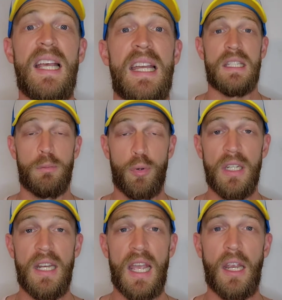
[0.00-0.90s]
It's pretty
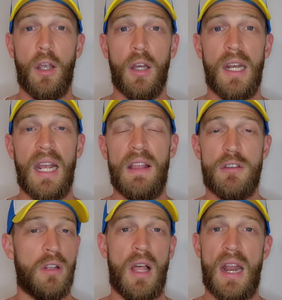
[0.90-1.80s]
dang good, and there's
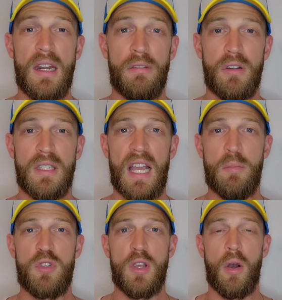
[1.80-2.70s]
a lot of different
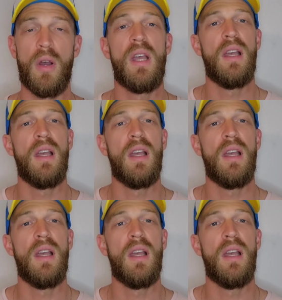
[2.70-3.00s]
types, so